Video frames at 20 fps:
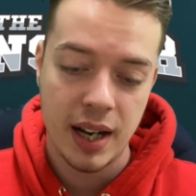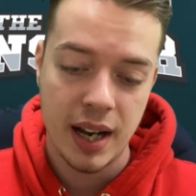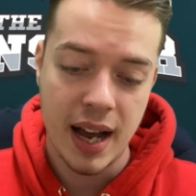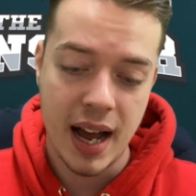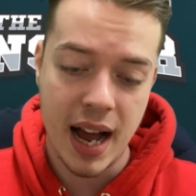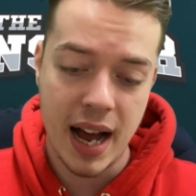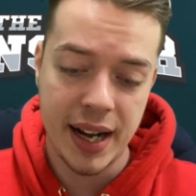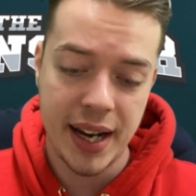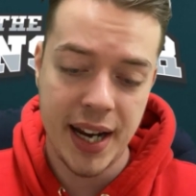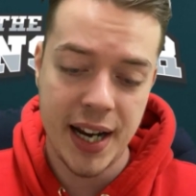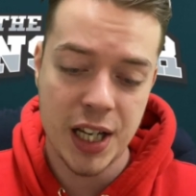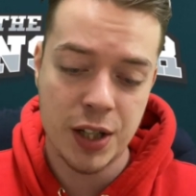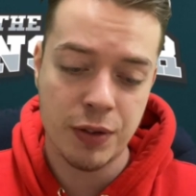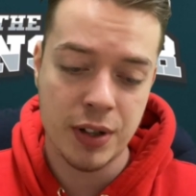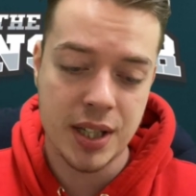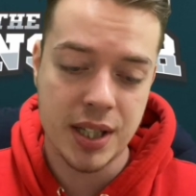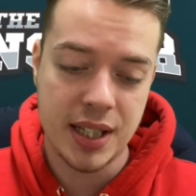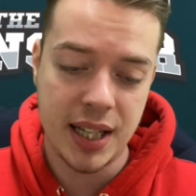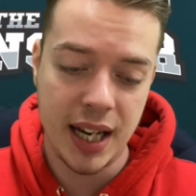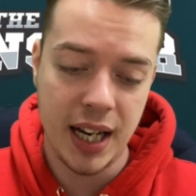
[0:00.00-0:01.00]
and he has
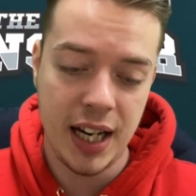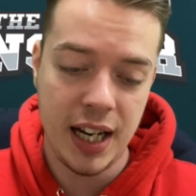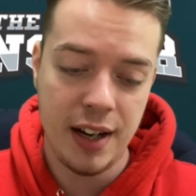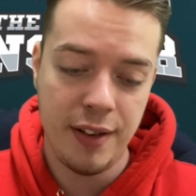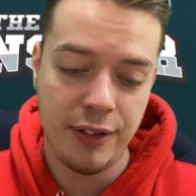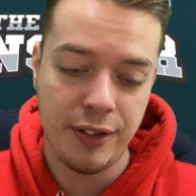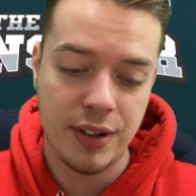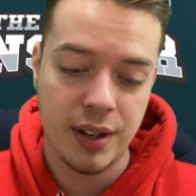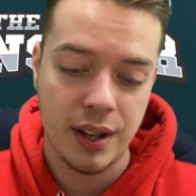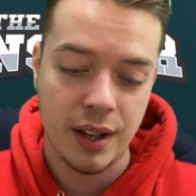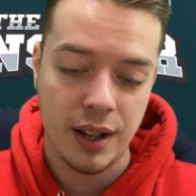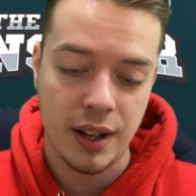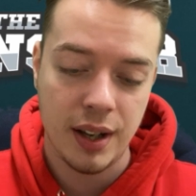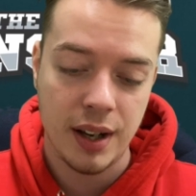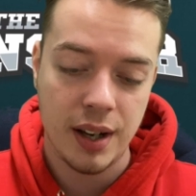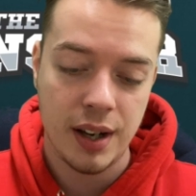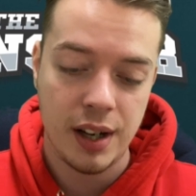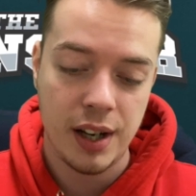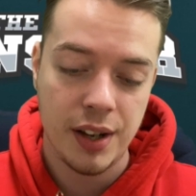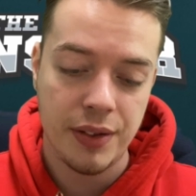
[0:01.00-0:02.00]
received
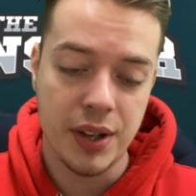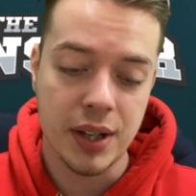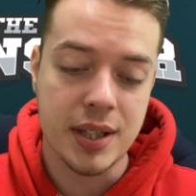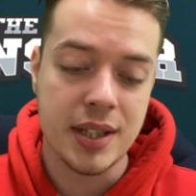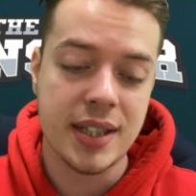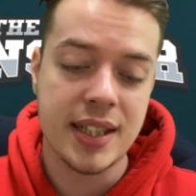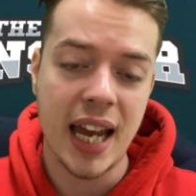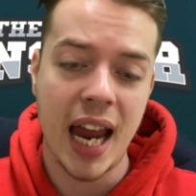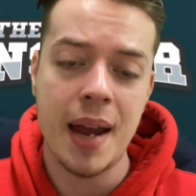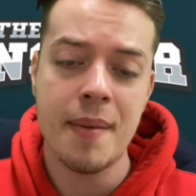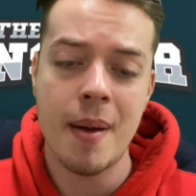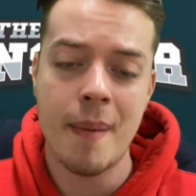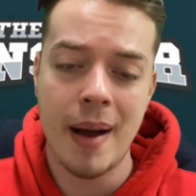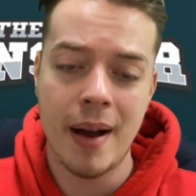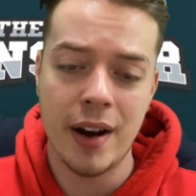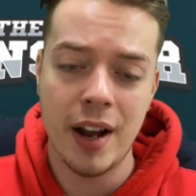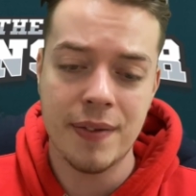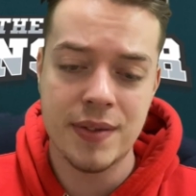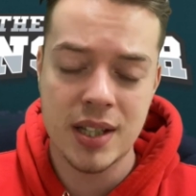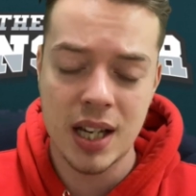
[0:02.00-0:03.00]
the same
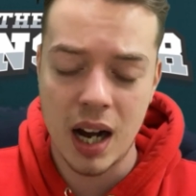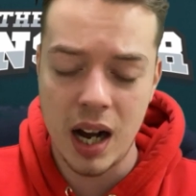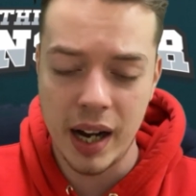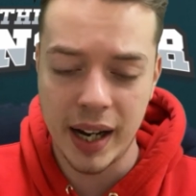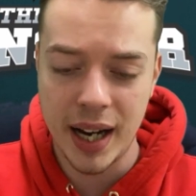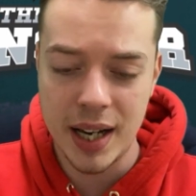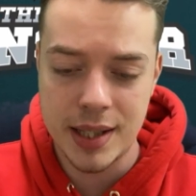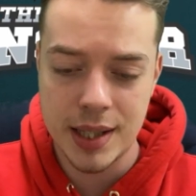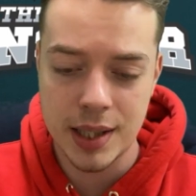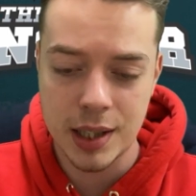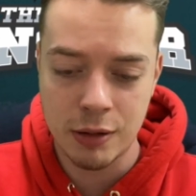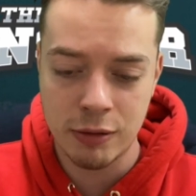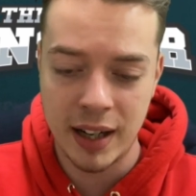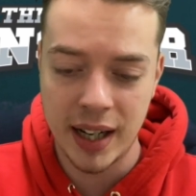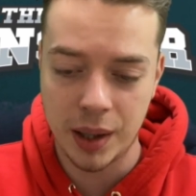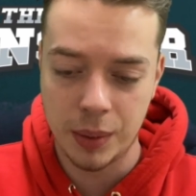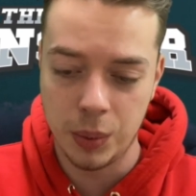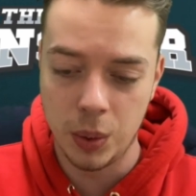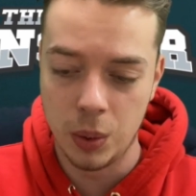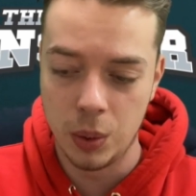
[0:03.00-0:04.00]
amount of targets as
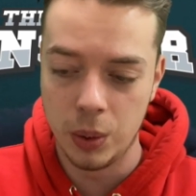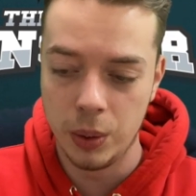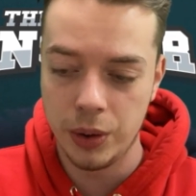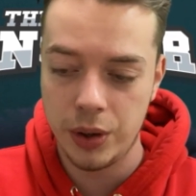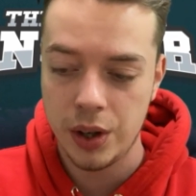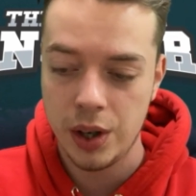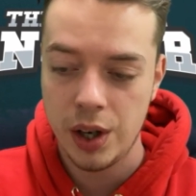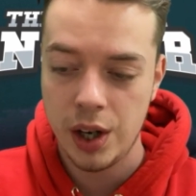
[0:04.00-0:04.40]
Greg Ward,